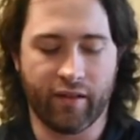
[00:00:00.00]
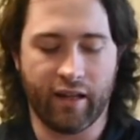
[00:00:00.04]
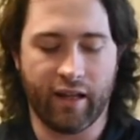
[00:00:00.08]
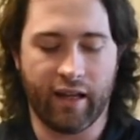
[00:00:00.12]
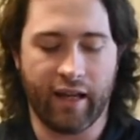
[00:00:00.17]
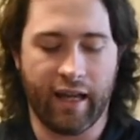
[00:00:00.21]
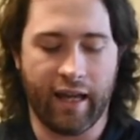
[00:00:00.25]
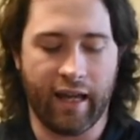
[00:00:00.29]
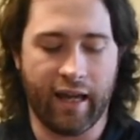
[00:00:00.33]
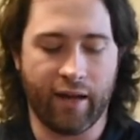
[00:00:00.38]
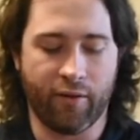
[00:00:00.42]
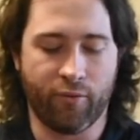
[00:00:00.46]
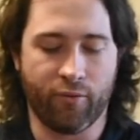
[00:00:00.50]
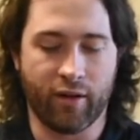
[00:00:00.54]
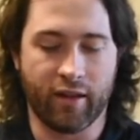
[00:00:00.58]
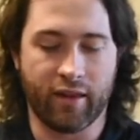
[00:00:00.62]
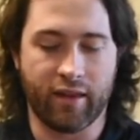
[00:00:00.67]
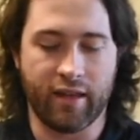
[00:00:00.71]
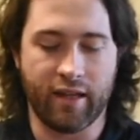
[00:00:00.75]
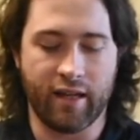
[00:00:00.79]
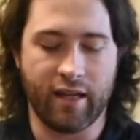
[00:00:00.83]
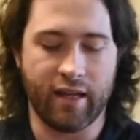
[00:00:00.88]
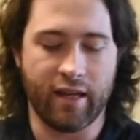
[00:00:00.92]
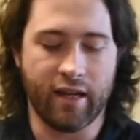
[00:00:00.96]
And
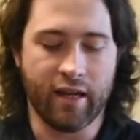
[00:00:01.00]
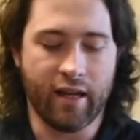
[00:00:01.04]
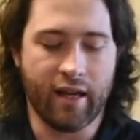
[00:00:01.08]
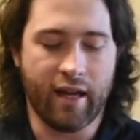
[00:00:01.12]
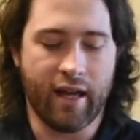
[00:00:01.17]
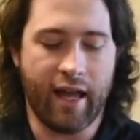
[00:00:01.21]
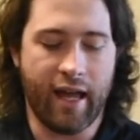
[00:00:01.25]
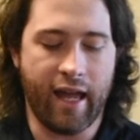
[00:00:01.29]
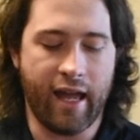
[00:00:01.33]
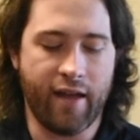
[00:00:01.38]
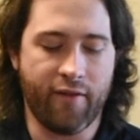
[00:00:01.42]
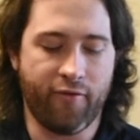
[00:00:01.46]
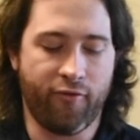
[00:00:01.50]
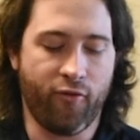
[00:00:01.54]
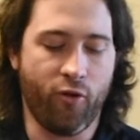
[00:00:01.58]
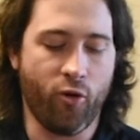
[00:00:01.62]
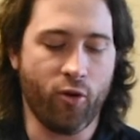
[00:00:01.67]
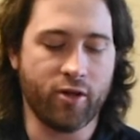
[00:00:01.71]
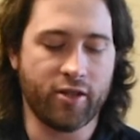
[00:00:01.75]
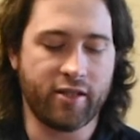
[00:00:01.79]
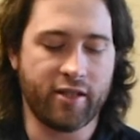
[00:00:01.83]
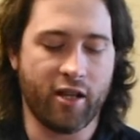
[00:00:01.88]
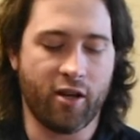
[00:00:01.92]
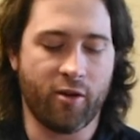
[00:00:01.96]
with the
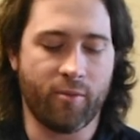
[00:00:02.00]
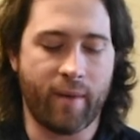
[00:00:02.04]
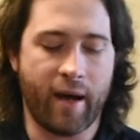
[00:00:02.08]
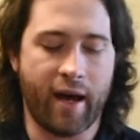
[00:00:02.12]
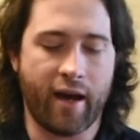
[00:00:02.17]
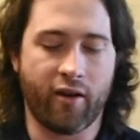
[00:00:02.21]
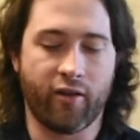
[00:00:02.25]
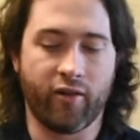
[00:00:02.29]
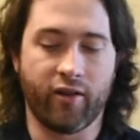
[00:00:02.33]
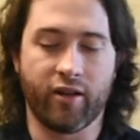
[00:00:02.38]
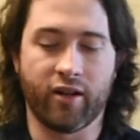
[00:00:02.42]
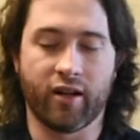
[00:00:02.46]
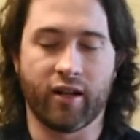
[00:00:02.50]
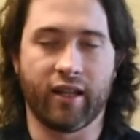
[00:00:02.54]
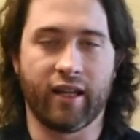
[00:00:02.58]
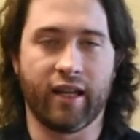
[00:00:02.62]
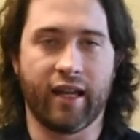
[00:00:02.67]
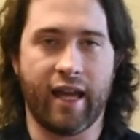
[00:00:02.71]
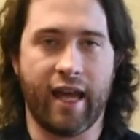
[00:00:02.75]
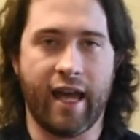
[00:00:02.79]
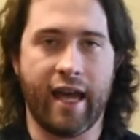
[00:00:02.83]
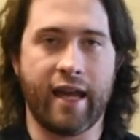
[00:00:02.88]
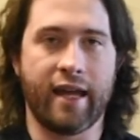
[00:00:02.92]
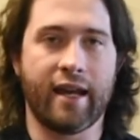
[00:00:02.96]
4-cell battery, you're going
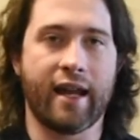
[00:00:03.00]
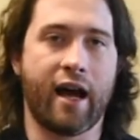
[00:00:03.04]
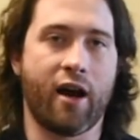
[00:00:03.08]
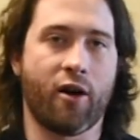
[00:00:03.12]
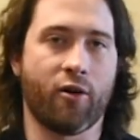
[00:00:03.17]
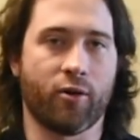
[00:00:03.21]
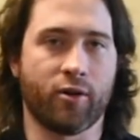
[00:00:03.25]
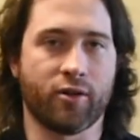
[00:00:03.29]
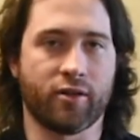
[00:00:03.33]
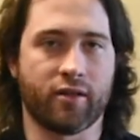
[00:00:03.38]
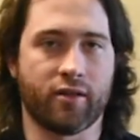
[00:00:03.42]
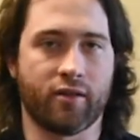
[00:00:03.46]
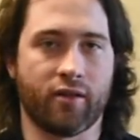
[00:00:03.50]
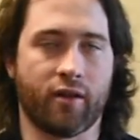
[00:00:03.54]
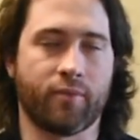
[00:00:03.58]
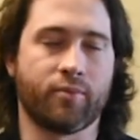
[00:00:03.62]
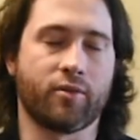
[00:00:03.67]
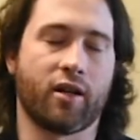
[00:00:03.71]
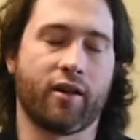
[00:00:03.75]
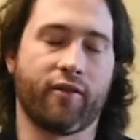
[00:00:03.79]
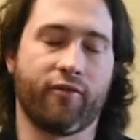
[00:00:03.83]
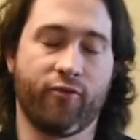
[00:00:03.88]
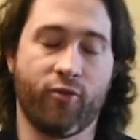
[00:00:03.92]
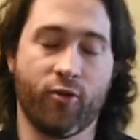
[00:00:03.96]
to get 8 hours. Or, I'm
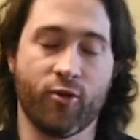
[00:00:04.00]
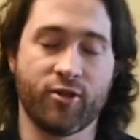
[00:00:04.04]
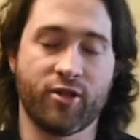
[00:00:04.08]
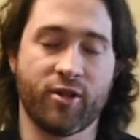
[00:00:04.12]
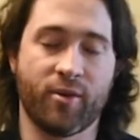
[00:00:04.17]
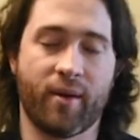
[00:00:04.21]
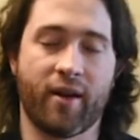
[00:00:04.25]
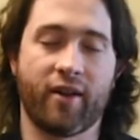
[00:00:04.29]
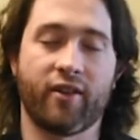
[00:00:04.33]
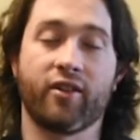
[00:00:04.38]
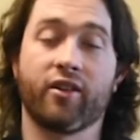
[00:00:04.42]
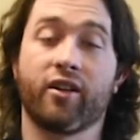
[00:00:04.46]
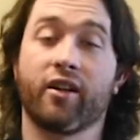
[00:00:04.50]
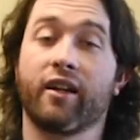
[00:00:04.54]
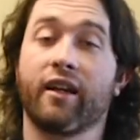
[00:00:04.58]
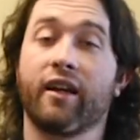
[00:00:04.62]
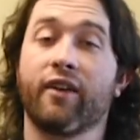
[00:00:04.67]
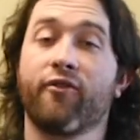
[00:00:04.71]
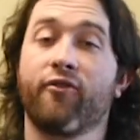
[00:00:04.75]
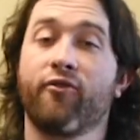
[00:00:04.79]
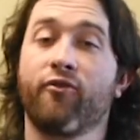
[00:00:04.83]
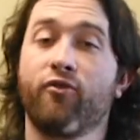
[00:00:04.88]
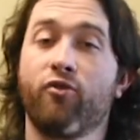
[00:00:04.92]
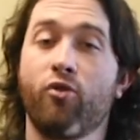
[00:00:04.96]
sorry, 4-cell battery, you're going to
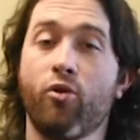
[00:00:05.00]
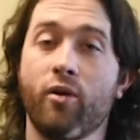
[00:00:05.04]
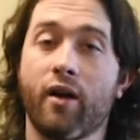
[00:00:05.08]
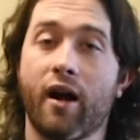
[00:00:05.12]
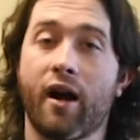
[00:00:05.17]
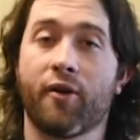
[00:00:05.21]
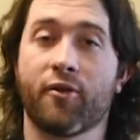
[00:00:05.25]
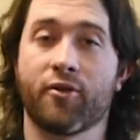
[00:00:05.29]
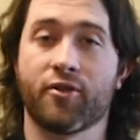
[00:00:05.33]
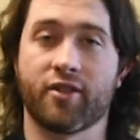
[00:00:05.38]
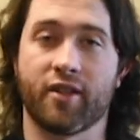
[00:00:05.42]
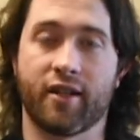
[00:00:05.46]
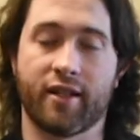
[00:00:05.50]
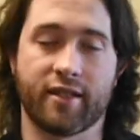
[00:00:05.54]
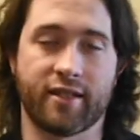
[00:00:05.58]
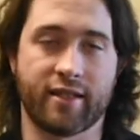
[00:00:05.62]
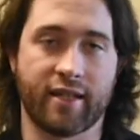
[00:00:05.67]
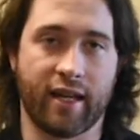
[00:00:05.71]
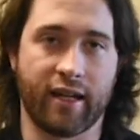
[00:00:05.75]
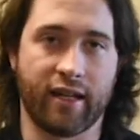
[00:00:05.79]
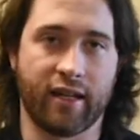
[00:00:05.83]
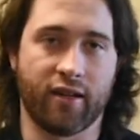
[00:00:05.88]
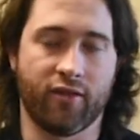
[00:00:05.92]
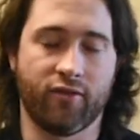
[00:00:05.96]
get 4 hours on a
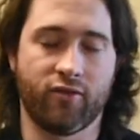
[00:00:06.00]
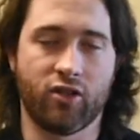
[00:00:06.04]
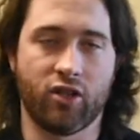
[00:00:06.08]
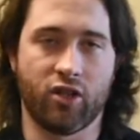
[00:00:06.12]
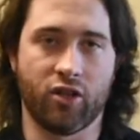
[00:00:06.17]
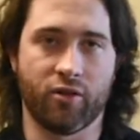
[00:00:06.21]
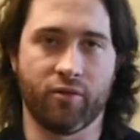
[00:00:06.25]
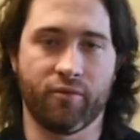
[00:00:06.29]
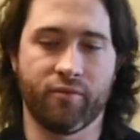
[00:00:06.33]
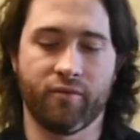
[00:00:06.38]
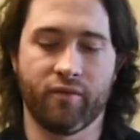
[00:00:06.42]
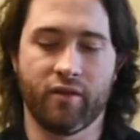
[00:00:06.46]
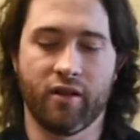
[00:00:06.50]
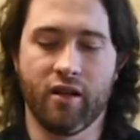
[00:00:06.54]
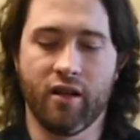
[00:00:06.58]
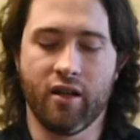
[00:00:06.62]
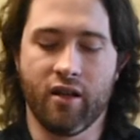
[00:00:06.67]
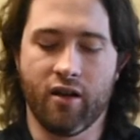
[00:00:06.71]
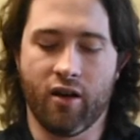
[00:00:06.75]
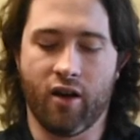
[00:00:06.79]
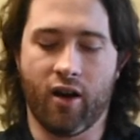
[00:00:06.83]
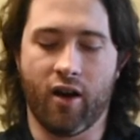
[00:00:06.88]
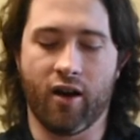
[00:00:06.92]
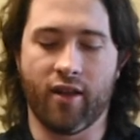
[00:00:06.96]
setting of 2.
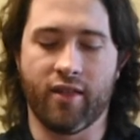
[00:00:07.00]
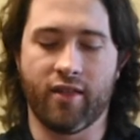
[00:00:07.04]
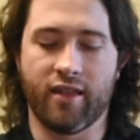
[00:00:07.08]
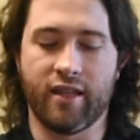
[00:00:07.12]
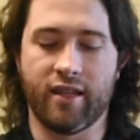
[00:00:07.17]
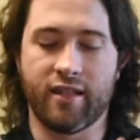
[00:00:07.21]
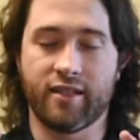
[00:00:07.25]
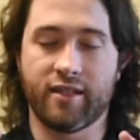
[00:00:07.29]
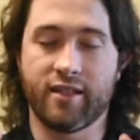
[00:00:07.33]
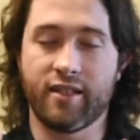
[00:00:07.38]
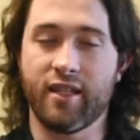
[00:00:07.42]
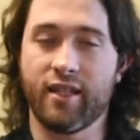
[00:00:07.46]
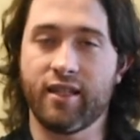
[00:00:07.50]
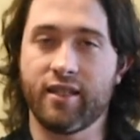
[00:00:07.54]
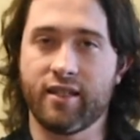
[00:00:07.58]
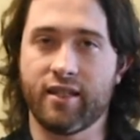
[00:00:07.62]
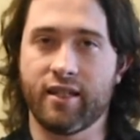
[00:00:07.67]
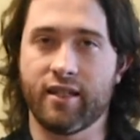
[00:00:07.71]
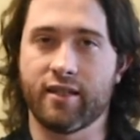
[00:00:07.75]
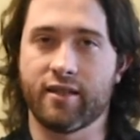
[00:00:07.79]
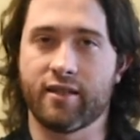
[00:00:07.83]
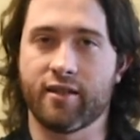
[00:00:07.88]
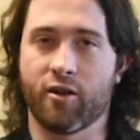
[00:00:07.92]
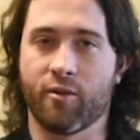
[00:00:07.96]
On the
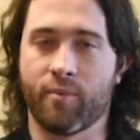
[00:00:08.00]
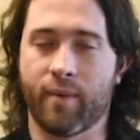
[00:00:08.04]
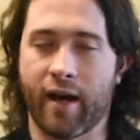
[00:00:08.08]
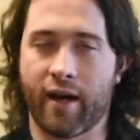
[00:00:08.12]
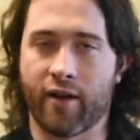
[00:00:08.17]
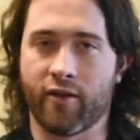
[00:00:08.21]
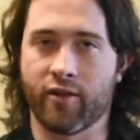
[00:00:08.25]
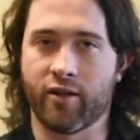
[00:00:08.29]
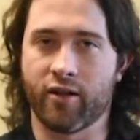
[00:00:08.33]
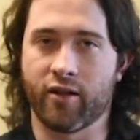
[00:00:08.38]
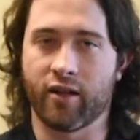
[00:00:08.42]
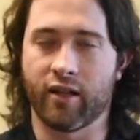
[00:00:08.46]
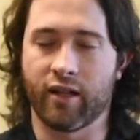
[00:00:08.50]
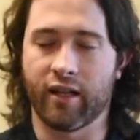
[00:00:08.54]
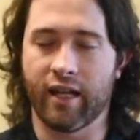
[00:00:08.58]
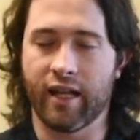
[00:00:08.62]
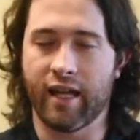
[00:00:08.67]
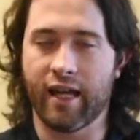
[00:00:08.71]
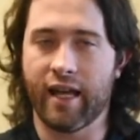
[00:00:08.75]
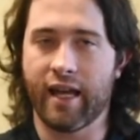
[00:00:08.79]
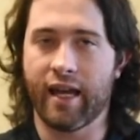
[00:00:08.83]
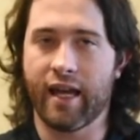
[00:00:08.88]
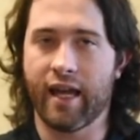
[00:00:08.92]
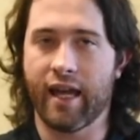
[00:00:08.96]
16-cell battery, you're going to
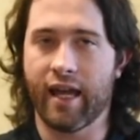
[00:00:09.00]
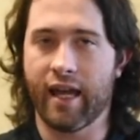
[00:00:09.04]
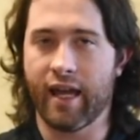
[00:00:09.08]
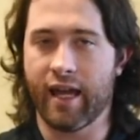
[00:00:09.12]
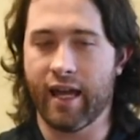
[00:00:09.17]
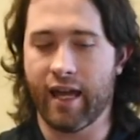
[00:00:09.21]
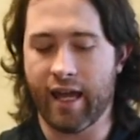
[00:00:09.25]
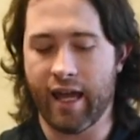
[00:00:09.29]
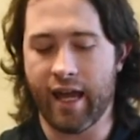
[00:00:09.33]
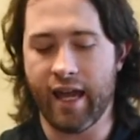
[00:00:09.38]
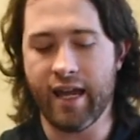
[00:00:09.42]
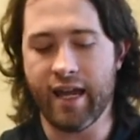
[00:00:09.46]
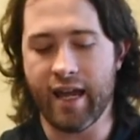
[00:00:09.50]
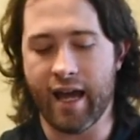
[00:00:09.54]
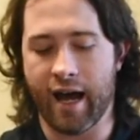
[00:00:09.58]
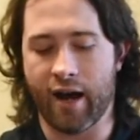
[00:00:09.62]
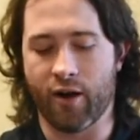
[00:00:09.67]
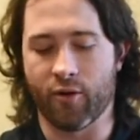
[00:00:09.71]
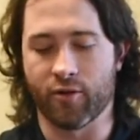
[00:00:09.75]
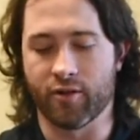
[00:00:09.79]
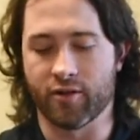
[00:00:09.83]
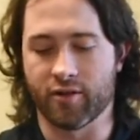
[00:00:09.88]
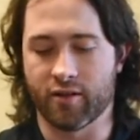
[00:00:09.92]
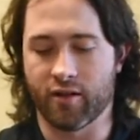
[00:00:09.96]
get 8
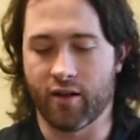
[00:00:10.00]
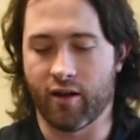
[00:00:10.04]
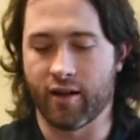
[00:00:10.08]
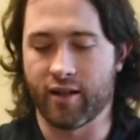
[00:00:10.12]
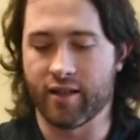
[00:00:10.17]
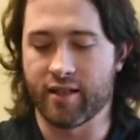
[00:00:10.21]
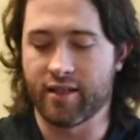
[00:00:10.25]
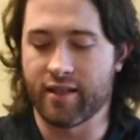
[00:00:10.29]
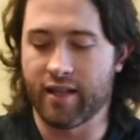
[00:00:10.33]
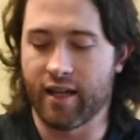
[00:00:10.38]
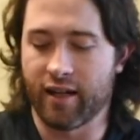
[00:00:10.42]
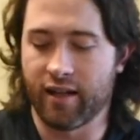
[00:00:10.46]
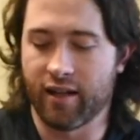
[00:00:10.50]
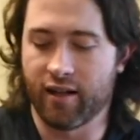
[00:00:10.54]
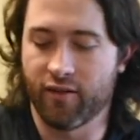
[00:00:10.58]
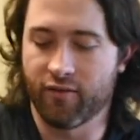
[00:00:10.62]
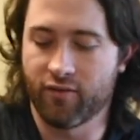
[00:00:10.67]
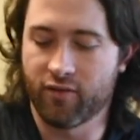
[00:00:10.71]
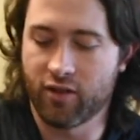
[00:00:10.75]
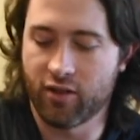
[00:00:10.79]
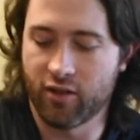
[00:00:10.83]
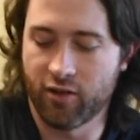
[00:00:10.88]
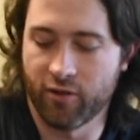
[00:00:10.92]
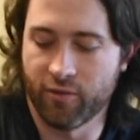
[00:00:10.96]
hours on a setting
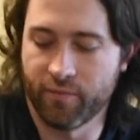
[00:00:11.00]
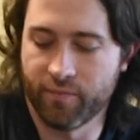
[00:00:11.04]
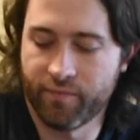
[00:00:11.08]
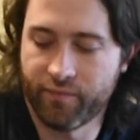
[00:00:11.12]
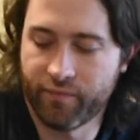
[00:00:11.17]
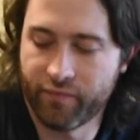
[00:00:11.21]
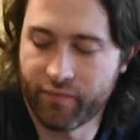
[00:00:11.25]
of 2.